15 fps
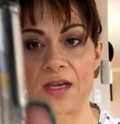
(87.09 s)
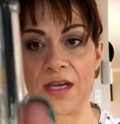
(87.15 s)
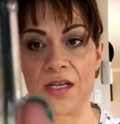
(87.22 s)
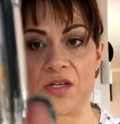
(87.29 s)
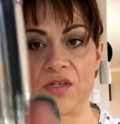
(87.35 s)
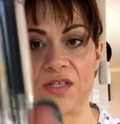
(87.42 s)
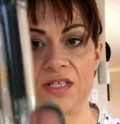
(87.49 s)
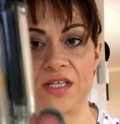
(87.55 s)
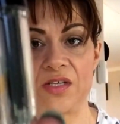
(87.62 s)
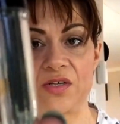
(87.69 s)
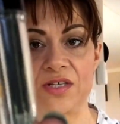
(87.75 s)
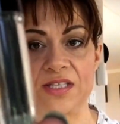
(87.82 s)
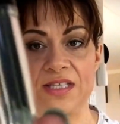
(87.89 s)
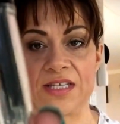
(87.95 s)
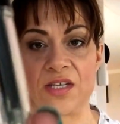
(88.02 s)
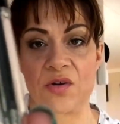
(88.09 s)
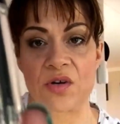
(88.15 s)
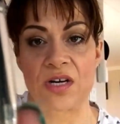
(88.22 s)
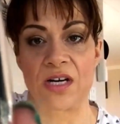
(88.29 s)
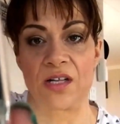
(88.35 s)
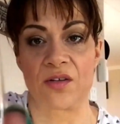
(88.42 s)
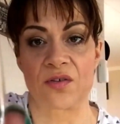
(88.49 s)
And you can see your
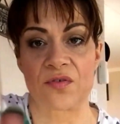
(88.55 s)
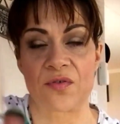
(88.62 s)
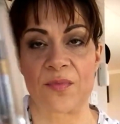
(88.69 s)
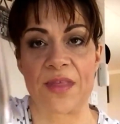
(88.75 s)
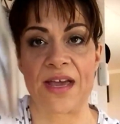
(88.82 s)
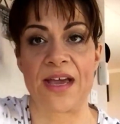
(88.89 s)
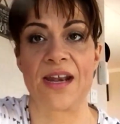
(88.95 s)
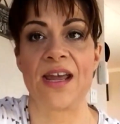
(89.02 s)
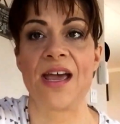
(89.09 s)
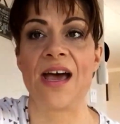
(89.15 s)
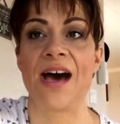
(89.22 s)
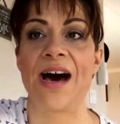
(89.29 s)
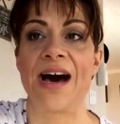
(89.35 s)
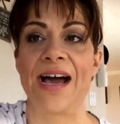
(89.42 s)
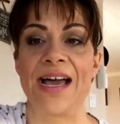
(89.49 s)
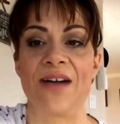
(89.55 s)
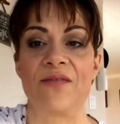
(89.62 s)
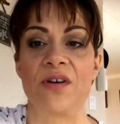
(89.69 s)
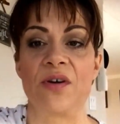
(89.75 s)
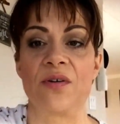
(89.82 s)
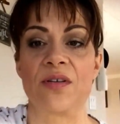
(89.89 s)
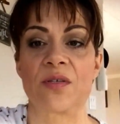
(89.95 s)
colors from that. I
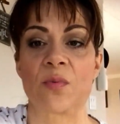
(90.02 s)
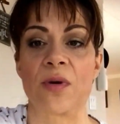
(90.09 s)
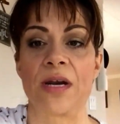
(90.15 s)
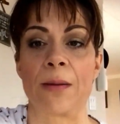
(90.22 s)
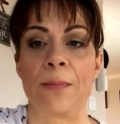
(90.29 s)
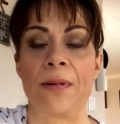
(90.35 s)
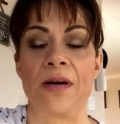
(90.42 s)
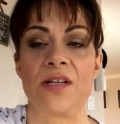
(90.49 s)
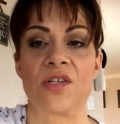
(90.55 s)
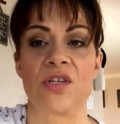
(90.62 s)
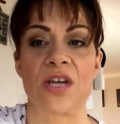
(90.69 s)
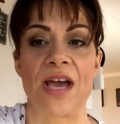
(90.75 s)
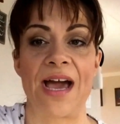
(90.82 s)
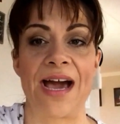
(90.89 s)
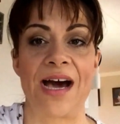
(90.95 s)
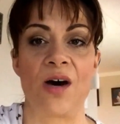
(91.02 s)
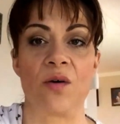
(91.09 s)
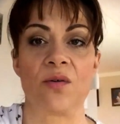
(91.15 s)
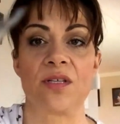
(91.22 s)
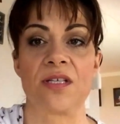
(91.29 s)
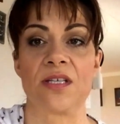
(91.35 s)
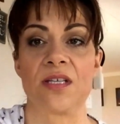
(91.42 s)
have noticed when I punch
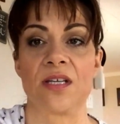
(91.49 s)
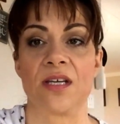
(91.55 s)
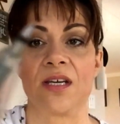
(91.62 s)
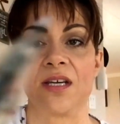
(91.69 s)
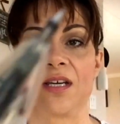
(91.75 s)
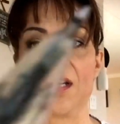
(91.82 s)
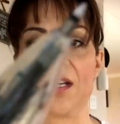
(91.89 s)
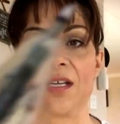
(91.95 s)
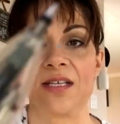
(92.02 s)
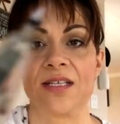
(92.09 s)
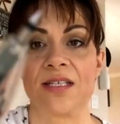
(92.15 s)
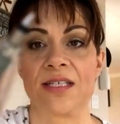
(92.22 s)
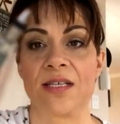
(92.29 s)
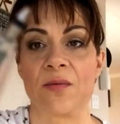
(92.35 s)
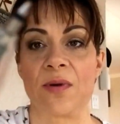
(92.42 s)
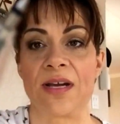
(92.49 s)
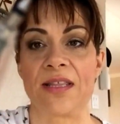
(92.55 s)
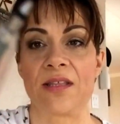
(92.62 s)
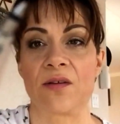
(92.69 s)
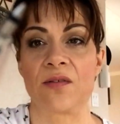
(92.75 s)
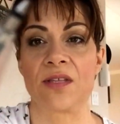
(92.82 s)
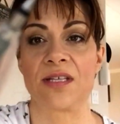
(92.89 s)
out, see right
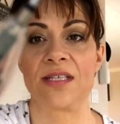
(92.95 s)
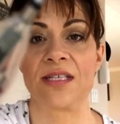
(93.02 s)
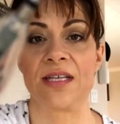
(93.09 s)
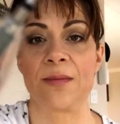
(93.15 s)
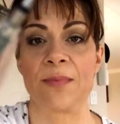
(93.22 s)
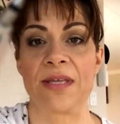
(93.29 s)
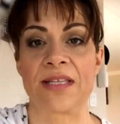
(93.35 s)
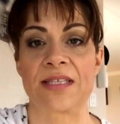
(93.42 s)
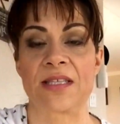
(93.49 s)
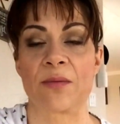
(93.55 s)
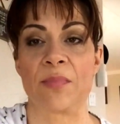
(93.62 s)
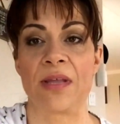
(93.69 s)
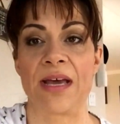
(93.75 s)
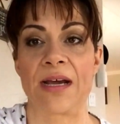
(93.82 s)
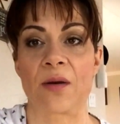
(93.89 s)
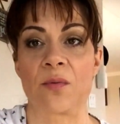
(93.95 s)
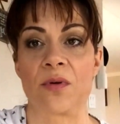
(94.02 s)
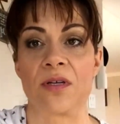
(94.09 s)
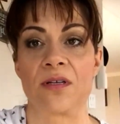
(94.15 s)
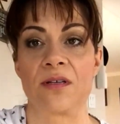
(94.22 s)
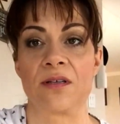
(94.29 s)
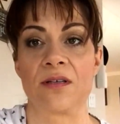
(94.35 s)
there on the tip, that's the black
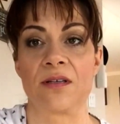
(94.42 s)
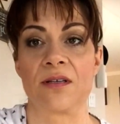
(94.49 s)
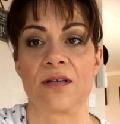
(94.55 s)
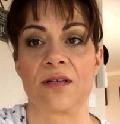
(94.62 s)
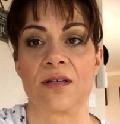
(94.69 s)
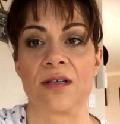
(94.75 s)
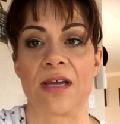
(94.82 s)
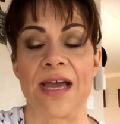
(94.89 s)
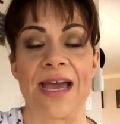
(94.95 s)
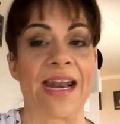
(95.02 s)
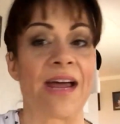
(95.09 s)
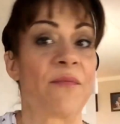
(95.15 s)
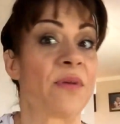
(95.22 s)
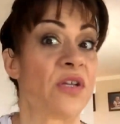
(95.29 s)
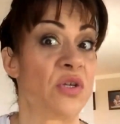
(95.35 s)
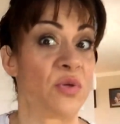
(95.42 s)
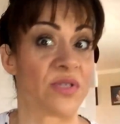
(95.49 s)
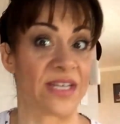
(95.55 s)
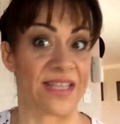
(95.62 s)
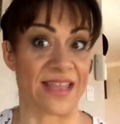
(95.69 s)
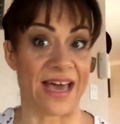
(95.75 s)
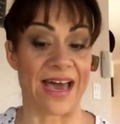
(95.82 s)
one. And I've been
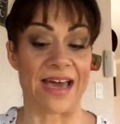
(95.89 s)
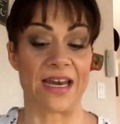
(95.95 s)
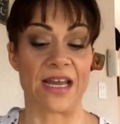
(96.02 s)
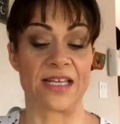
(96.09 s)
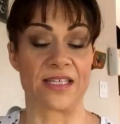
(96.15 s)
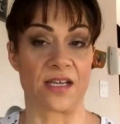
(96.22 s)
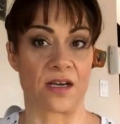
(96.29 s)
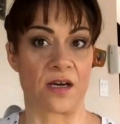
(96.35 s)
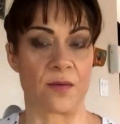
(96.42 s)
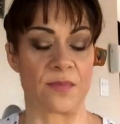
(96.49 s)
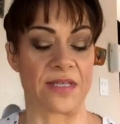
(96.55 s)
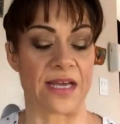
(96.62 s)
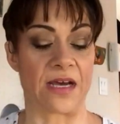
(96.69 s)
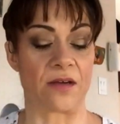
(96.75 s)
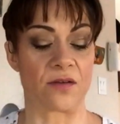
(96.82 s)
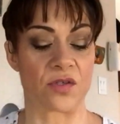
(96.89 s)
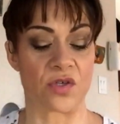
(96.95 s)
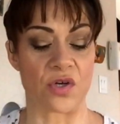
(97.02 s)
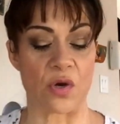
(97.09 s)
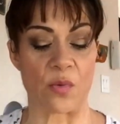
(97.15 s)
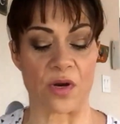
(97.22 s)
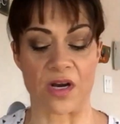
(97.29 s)
using that as it comes out to
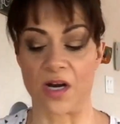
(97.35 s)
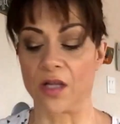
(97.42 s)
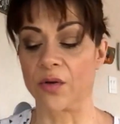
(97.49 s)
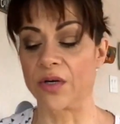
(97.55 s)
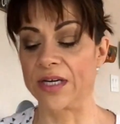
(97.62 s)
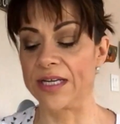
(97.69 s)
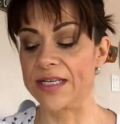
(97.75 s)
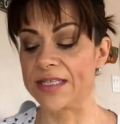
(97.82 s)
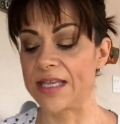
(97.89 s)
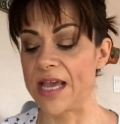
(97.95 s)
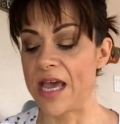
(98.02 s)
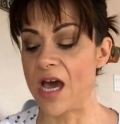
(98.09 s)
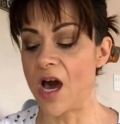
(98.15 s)
know what color it is.